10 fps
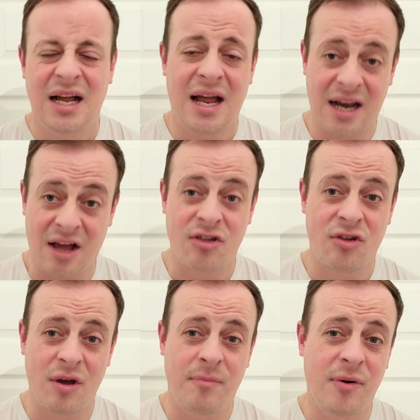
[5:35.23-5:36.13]
and
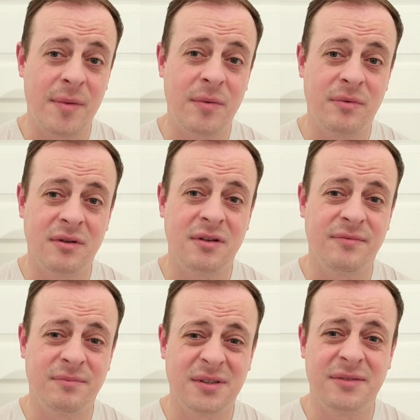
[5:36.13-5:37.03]
us are probably
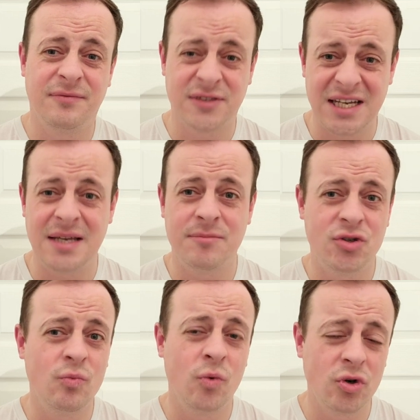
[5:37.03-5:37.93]
teams
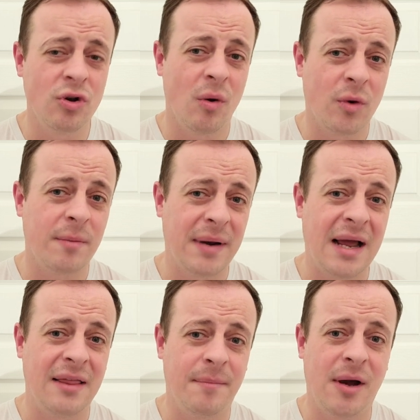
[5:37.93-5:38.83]
you would not want to play
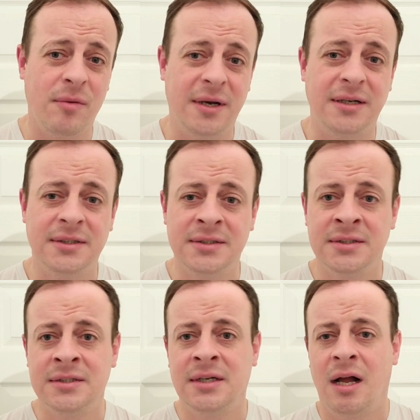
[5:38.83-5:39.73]
at the moment.
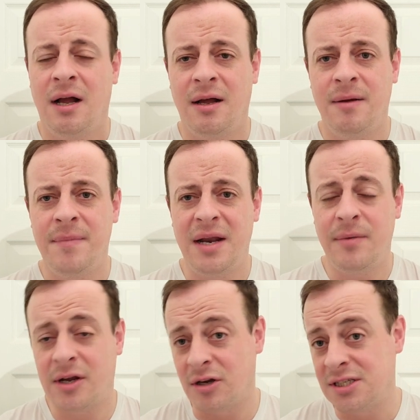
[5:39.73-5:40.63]

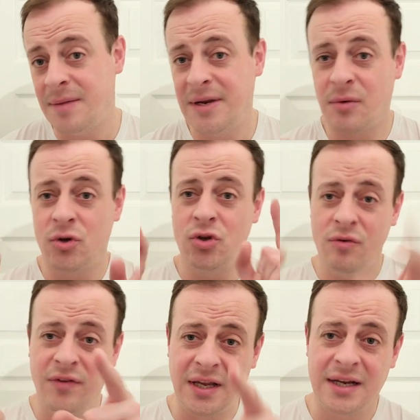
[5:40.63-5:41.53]
Anyway, guys, let me know what you
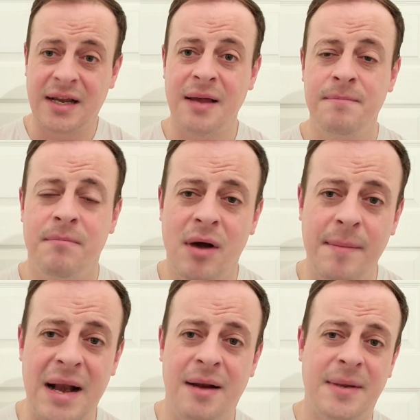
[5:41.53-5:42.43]
think of the game. My
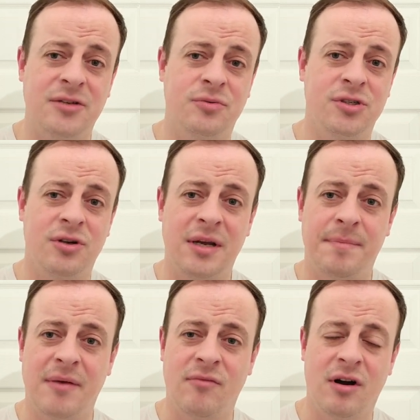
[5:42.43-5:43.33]
man of the match was Saeed
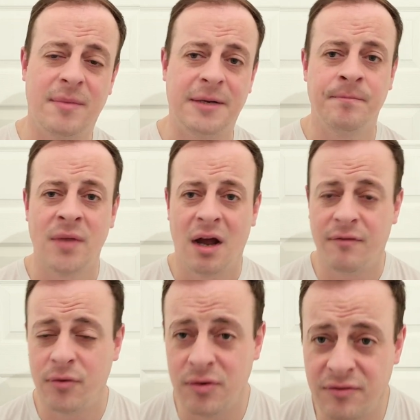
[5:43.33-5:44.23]
Benrahma. I
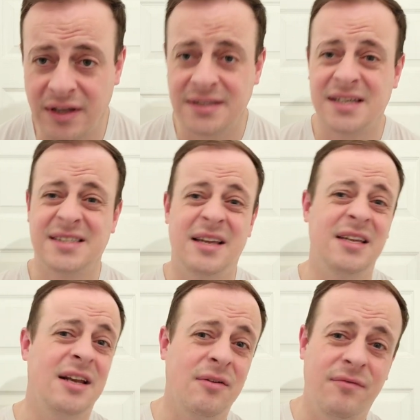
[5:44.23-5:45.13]
thought he was fantastic.
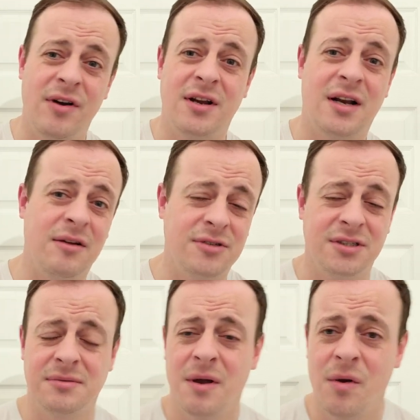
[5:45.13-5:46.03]
You know, very
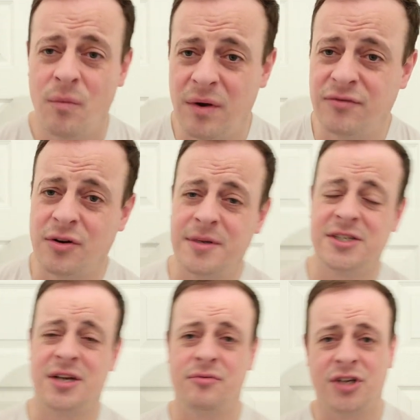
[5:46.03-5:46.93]
close with Thomas
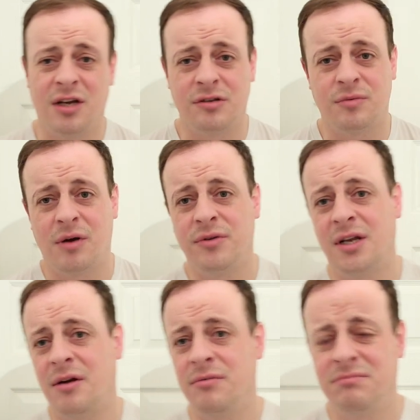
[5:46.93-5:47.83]
Souček as well. You
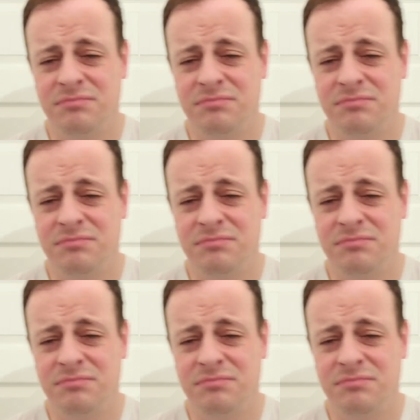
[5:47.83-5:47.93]
know,